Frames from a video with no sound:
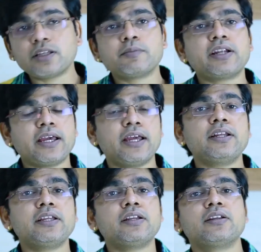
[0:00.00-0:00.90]
nothing but
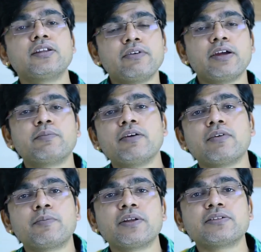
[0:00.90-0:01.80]
n divided by
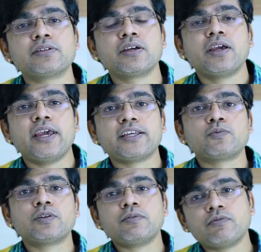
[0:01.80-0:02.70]
1 plus
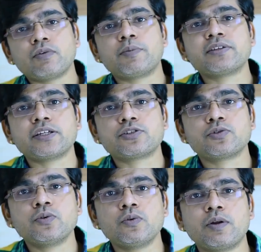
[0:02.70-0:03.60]
x1, 1 plus
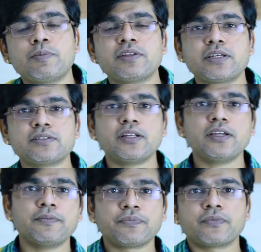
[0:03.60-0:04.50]
x2, 1 plus
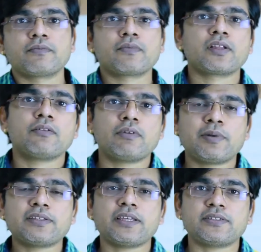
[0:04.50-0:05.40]
x3, 1
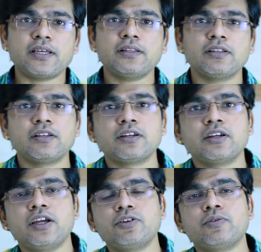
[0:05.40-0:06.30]
plus xn,
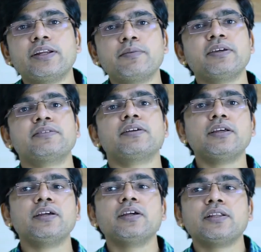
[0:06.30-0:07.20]
and you're getting
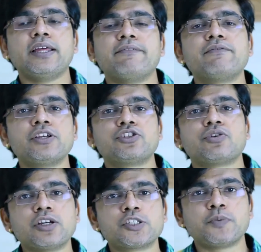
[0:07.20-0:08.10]
basically the average
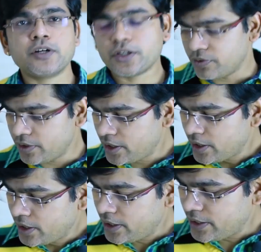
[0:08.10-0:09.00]
cost per unit.
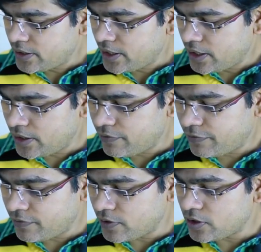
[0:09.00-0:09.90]
Let's say
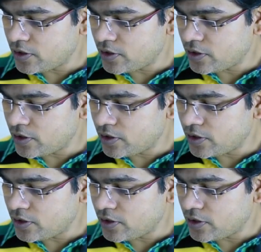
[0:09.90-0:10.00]
if